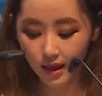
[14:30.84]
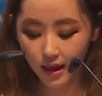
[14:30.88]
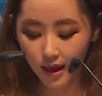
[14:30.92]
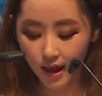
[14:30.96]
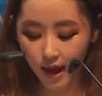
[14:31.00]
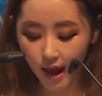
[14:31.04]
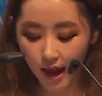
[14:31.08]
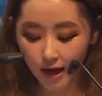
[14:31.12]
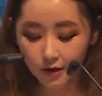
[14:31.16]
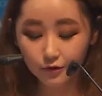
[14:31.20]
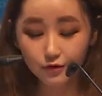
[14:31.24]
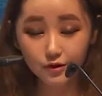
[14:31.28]

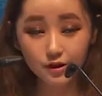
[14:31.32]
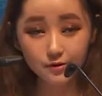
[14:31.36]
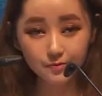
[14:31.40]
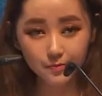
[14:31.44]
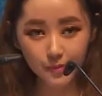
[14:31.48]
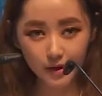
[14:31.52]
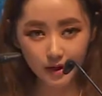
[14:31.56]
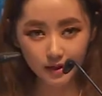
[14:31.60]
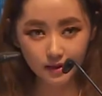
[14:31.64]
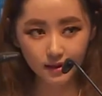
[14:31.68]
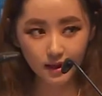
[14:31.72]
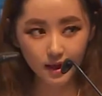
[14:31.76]
and
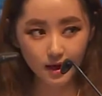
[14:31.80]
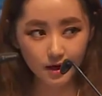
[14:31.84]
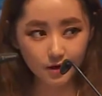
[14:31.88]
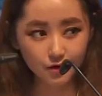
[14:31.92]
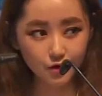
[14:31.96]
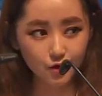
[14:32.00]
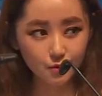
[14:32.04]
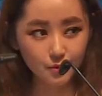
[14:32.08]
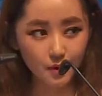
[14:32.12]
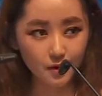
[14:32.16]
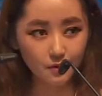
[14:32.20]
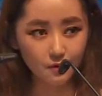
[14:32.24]
respect their
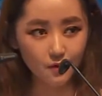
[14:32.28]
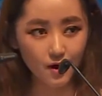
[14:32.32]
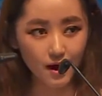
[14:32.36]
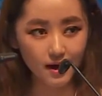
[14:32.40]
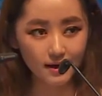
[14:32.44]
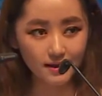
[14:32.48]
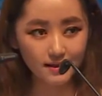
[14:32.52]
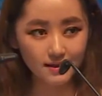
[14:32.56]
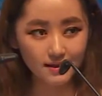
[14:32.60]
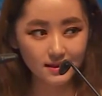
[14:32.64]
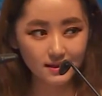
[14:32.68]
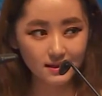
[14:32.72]
human
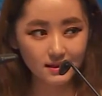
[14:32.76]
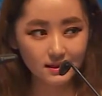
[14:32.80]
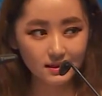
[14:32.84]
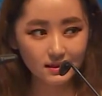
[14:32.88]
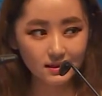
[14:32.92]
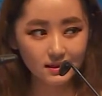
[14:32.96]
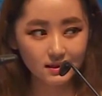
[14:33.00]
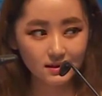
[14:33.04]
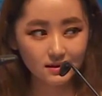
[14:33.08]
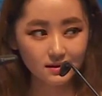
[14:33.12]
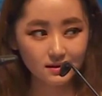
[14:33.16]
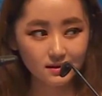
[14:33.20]
rights.
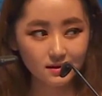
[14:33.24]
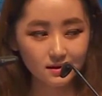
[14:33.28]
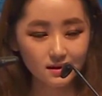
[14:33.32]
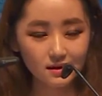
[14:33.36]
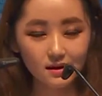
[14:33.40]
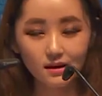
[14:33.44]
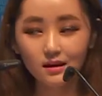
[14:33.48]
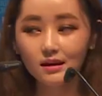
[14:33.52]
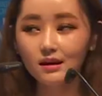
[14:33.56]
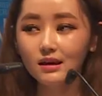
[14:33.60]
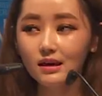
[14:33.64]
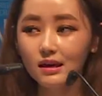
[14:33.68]

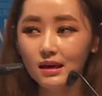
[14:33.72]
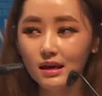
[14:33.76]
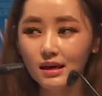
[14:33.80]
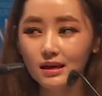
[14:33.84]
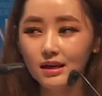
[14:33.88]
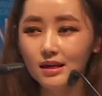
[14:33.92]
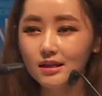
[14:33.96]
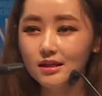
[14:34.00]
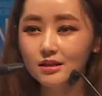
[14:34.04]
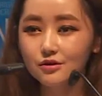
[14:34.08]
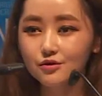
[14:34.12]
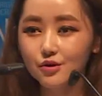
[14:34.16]
It
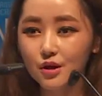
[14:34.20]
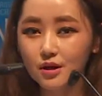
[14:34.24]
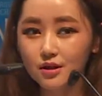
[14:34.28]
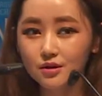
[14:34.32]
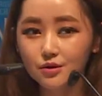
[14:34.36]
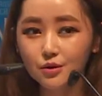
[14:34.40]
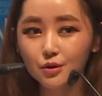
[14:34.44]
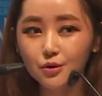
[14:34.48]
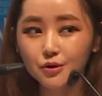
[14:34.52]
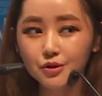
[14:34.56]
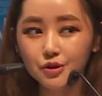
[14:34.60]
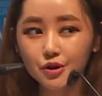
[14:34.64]
isn't just
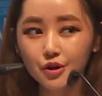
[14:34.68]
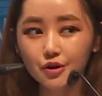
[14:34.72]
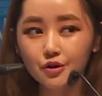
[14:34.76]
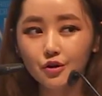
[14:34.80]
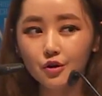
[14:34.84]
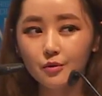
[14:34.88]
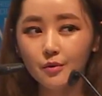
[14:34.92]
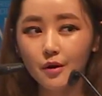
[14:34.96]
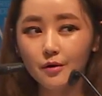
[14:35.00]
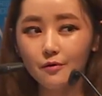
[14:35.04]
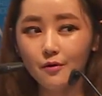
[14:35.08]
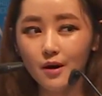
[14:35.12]
North Korean
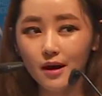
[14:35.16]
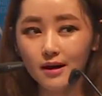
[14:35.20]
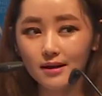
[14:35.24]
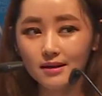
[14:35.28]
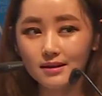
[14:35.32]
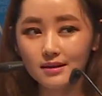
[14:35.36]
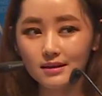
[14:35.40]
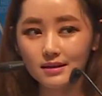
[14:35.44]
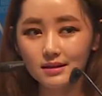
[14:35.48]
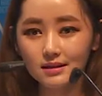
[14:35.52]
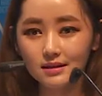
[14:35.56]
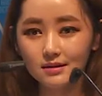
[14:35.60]
human
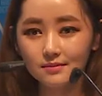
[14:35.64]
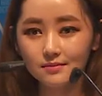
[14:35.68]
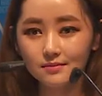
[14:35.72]
rights,